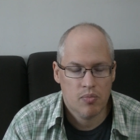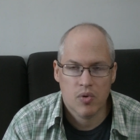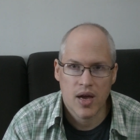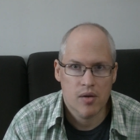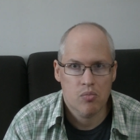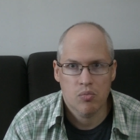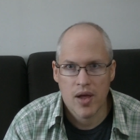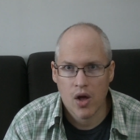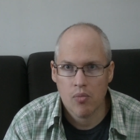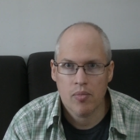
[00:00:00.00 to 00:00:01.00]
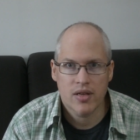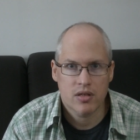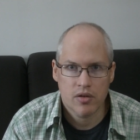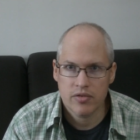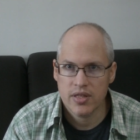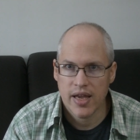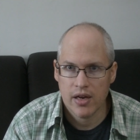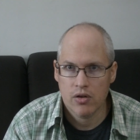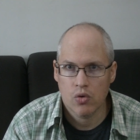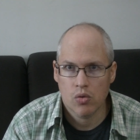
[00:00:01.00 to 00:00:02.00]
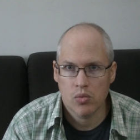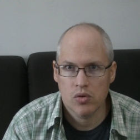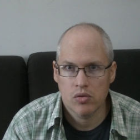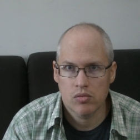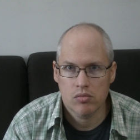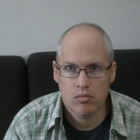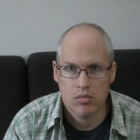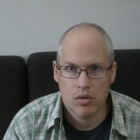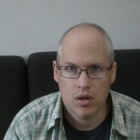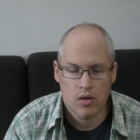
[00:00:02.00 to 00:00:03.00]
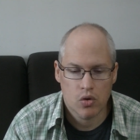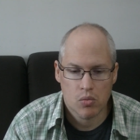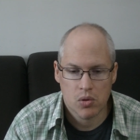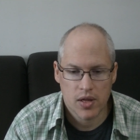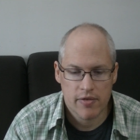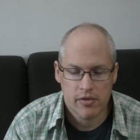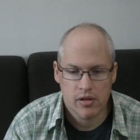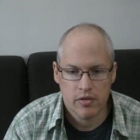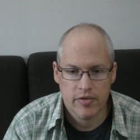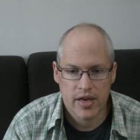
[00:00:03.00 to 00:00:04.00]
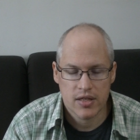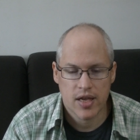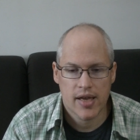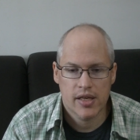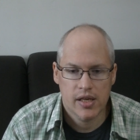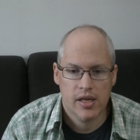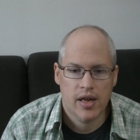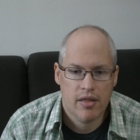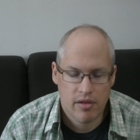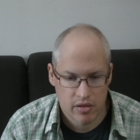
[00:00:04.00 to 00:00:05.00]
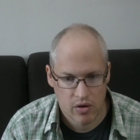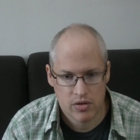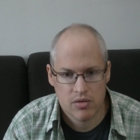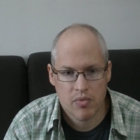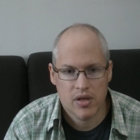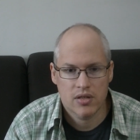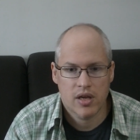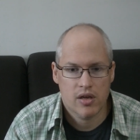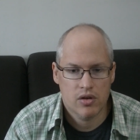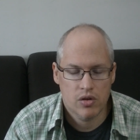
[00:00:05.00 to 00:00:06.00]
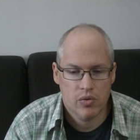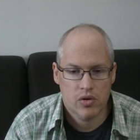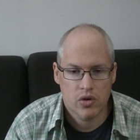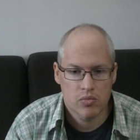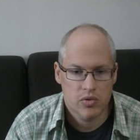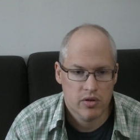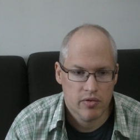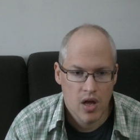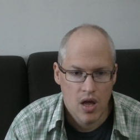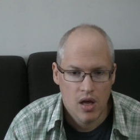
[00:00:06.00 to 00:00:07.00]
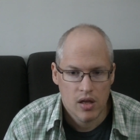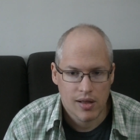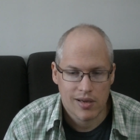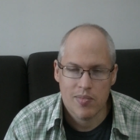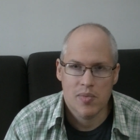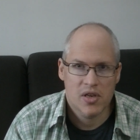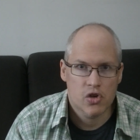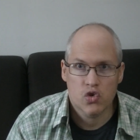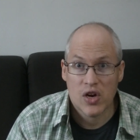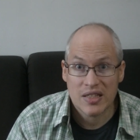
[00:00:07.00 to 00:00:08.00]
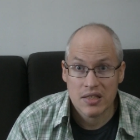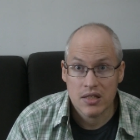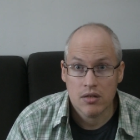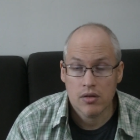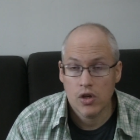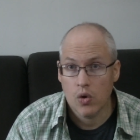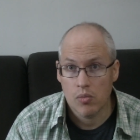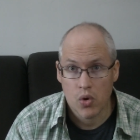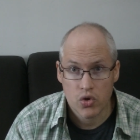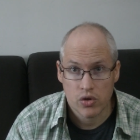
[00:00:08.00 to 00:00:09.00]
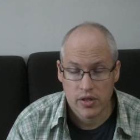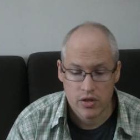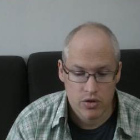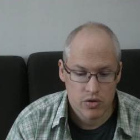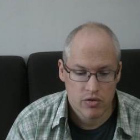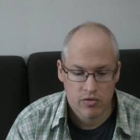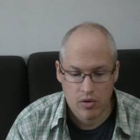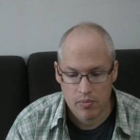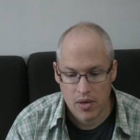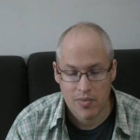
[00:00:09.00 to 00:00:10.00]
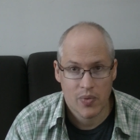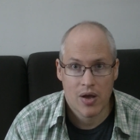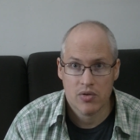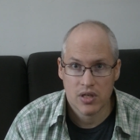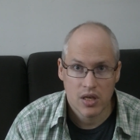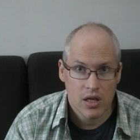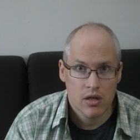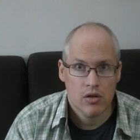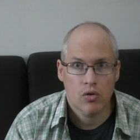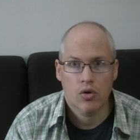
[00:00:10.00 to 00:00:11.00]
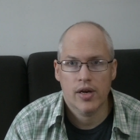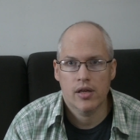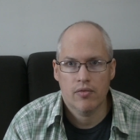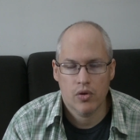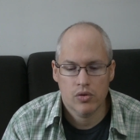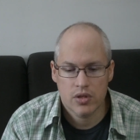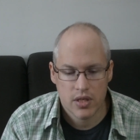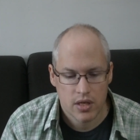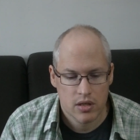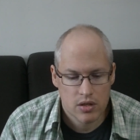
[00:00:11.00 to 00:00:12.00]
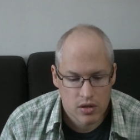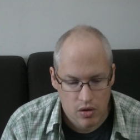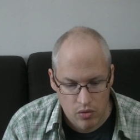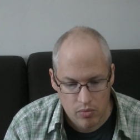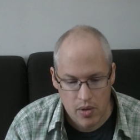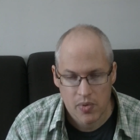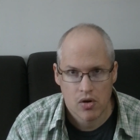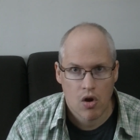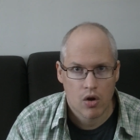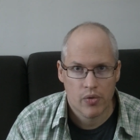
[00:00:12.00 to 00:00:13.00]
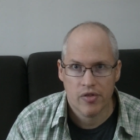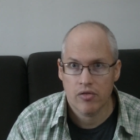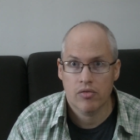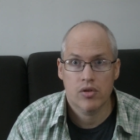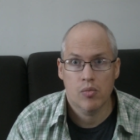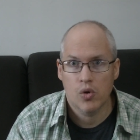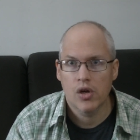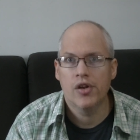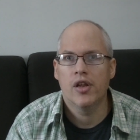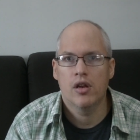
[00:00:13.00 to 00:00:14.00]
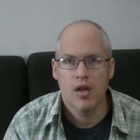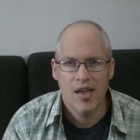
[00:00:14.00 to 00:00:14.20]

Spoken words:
kind of help myself stay at a normal level of anxiety. And I think there are some things I can do in terms of like maybe addressing, you know, emotional issues from maybe when I was a kid or any of those things, you know, maybe talk with someone and,